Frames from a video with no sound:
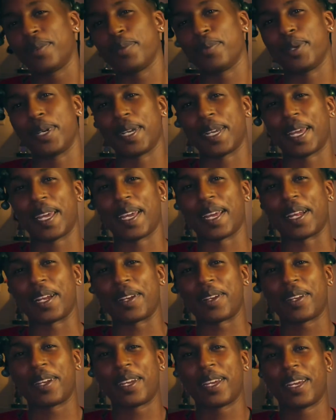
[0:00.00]
Again,
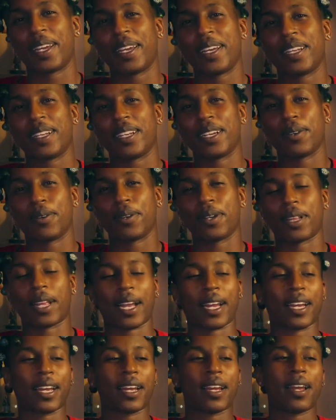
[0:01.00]

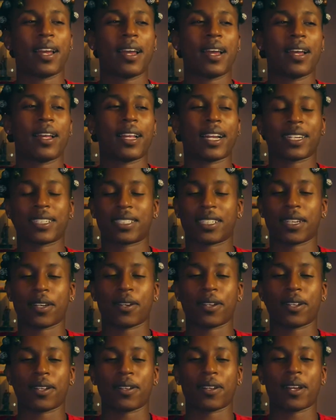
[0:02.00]
like I
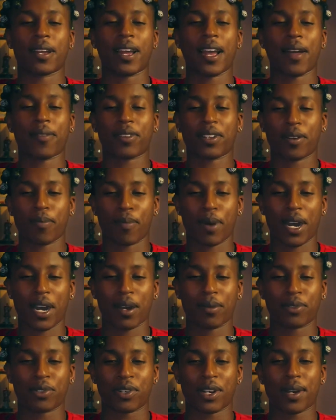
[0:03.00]
said, after the
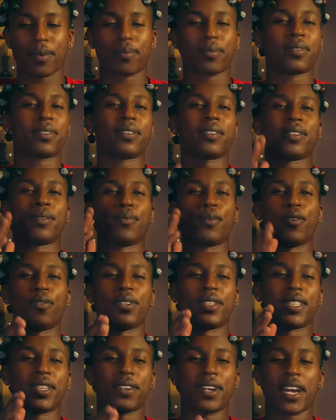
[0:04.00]
bomb dropped, the
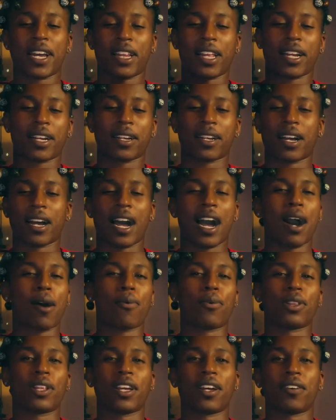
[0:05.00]
movie still had like an
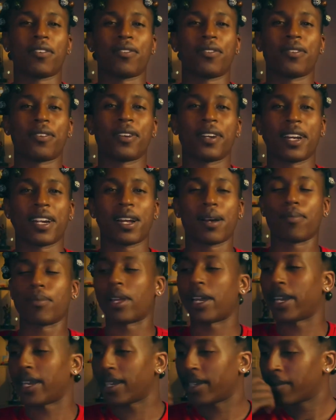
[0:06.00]
hour left, and I'm
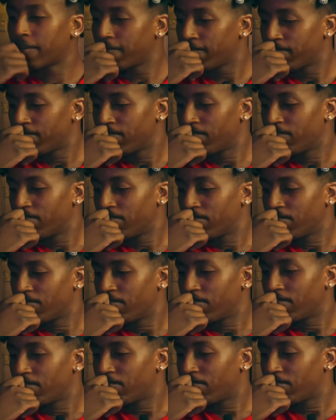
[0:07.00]
like,
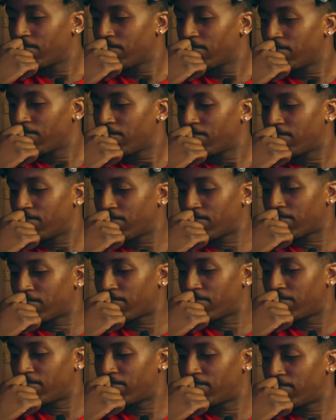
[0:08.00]

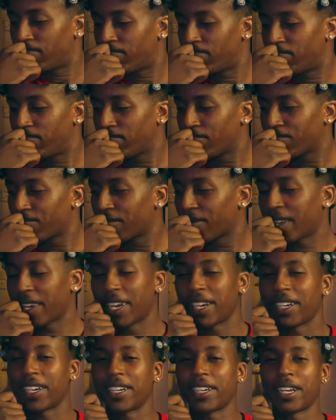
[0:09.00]

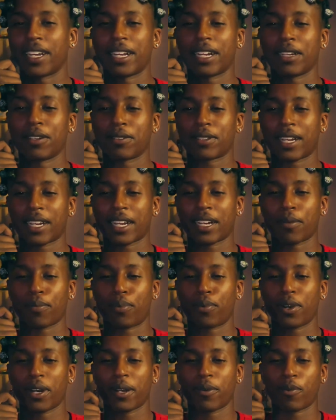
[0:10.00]
And then it was like at a
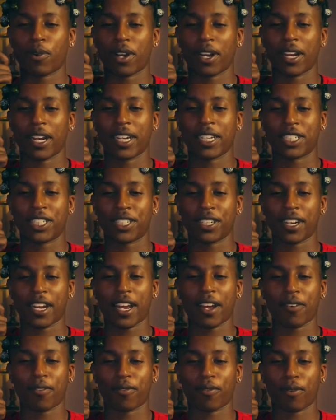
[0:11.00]
point where it should
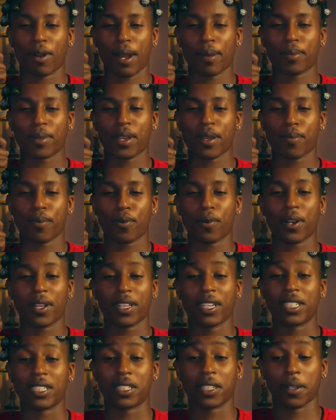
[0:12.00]
have wrapped up, or at
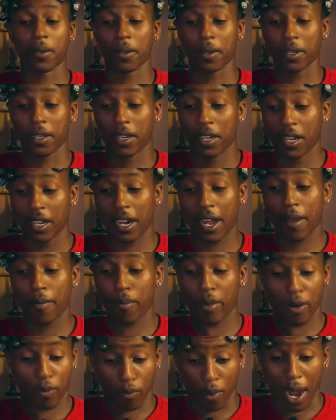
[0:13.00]
least could have
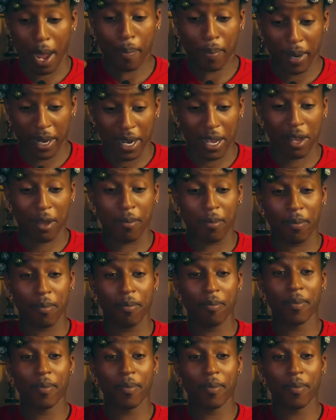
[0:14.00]
been wrapping up.